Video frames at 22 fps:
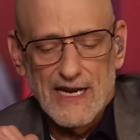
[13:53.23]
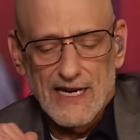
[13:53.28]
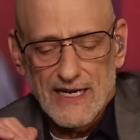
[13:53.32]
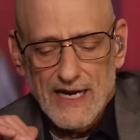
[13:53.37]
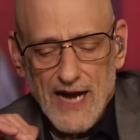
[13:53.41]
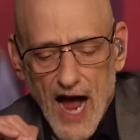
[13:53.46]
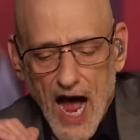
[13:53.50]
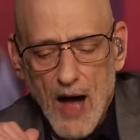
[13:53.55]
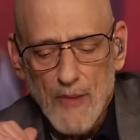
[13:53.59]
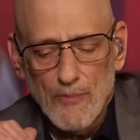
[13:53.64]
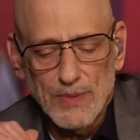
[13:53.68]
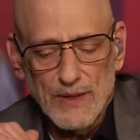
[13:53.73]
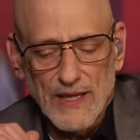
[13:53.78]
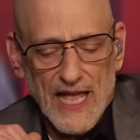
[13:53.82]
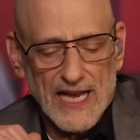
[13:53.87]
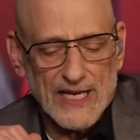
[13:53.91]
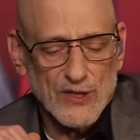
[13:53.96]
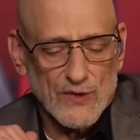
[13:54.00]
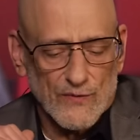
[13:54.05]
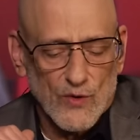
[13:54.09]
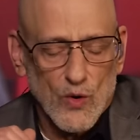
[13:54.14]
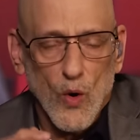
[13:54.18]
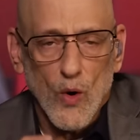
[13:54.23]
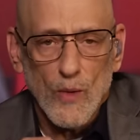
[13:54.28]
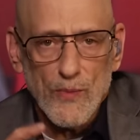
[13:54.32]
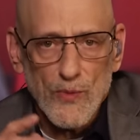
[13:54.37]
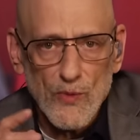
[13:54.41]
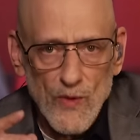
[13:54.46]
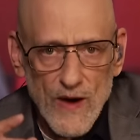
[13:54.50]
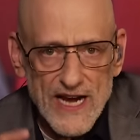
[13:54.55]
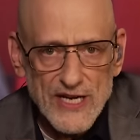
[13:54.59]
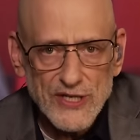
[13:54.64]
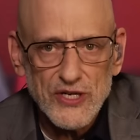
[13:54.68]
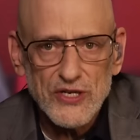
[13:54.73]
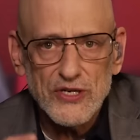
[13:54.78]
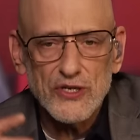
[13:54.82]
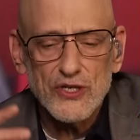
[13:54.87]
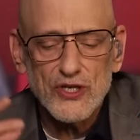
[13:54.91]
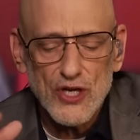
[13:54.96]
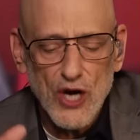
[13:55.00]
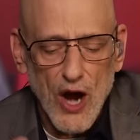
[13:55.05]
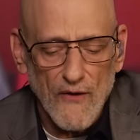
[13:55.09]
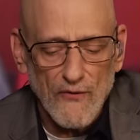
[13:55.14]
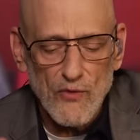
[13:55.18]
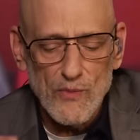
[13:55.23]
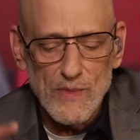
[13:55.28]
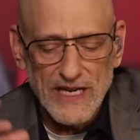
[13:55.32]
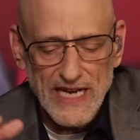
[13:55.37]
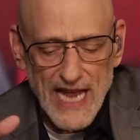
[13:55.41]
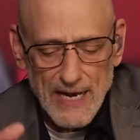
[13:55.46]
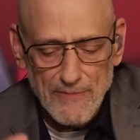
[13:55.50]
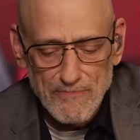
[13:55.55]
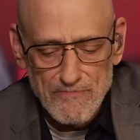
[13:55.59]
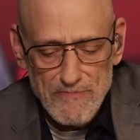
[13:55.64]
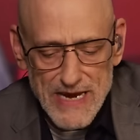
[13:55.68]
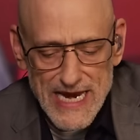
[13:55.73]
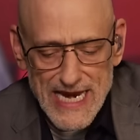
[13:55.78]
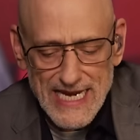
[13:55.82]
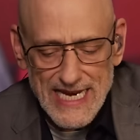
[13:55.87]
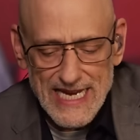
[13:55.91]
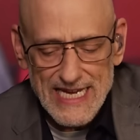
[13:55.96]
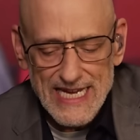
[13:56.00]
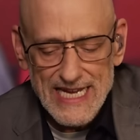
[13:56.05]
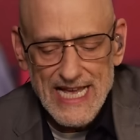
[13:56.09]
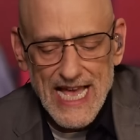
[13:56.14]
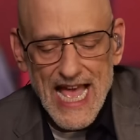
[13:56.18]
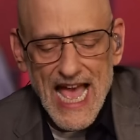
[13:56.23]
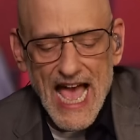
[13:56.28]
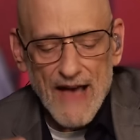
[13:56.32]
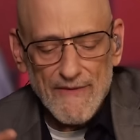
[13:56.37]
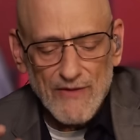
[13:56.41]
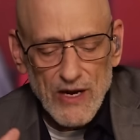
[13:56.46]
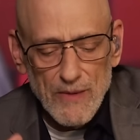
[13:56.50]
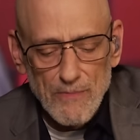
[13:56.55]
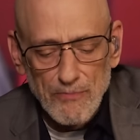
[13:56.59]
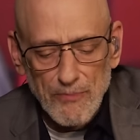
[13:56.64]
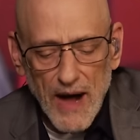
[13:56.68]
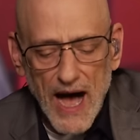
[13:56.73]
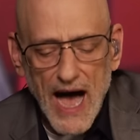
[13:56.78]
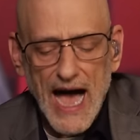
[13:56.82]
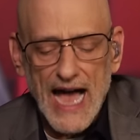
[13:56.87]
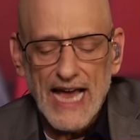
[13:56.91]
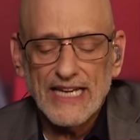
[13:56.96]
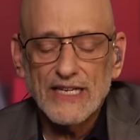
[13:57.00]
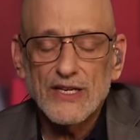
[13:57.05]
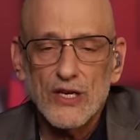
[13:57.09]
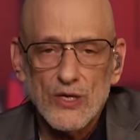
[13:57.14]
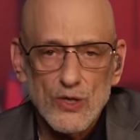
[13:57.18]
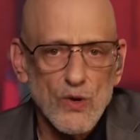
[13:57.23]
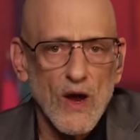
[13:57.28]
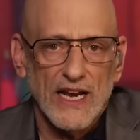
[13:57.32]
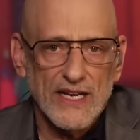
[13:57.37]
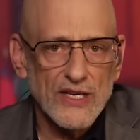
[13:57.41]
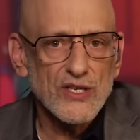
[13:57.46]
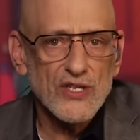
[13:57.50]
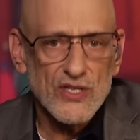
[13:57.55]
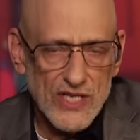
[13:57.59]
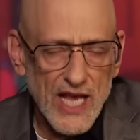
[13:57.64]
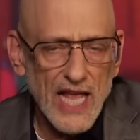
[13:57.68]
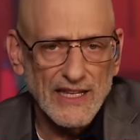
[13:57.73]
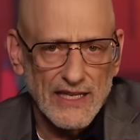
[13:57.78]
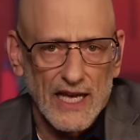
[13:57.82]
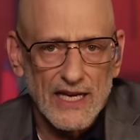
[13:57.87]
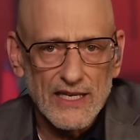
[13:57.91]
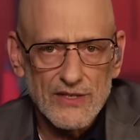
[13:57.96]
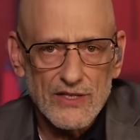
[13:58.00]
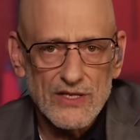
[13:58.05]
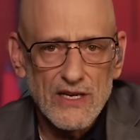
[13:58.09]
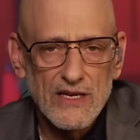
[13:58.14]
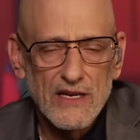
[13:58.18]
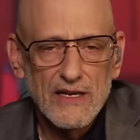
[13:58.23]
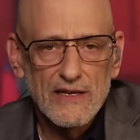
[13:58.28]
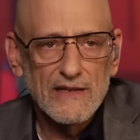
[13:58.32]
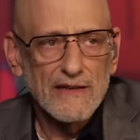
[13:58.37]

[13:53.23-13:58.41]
complex of corporations, government, and media have combined to try to sell us